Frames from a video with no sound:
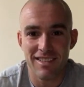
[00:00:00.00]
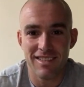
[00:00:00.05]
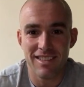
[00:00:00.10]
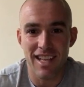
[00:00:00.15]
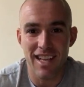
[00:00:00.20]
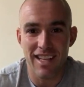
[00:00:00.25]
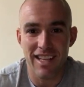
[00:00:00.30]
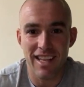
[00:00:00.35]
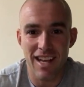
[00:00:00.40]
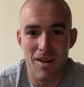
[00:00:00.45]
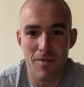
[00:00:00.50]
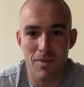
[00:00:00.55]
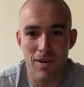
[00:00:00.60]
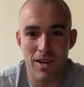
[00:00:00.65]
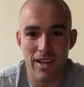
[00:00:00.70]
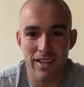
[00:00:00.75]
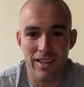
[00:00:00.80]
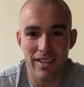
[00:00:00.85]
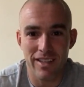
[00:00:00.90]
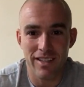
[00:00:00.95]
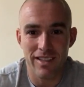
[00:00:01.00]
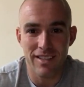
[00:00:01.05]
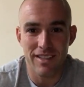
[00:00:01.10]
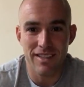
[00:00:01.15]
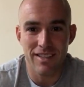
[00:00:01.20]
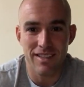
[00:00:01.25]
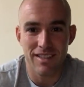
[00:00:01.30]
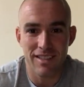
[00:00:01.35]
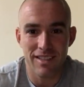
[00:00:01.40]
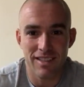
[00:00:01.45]
Take care, brother.
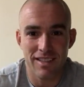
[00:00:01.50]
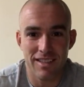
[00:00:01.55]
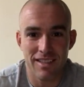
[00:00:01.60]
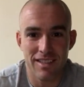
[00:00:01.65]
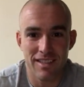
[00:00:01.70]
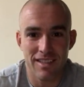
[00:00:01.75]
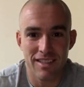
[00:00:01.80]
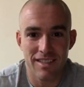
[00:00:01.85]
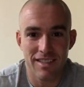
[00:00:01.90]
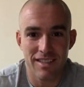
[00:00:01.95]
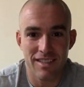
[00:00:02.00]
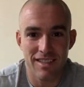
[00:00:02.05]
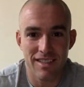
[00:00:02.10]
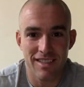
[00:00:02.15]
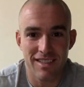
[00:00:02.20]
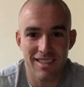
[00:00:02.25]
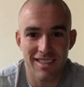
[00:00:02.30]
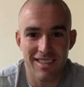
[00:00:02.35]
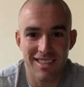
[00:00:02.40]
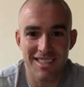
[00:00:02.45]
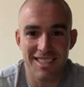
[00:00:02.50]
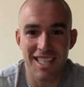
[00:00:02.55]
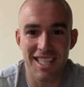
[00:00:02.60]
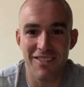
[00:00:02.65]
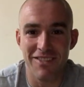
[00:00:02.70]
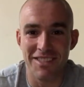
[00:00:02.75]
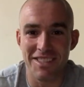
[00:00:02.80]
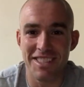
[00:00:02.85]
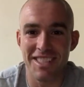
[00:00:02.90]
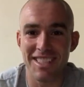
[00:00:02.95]

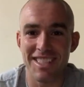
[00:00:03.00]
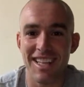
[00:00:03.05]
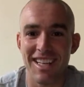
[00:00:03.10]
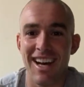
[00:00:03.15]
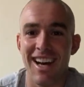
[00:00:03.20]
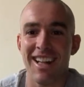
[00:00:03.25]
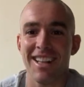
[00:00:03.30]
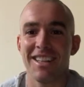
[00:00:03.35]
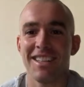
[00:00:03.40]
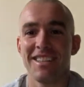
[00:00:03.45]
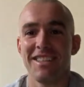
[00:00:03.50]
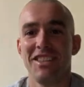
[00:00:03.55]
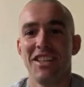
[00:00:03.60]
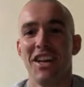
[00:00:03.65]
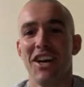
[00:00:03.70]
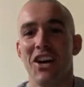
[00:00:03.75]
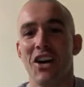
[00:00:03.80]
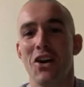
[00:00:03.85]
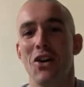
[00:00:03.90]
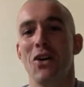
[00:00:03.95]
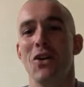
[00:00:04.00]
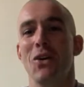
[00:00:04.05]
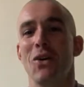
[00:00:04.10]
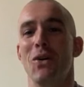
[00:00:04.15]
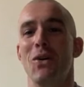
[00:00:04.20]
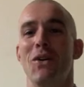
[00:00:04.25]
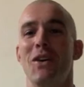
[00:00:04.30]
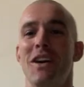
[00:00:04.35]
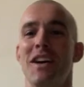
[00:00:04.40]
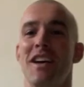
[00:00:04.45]
Steven Seagal? No.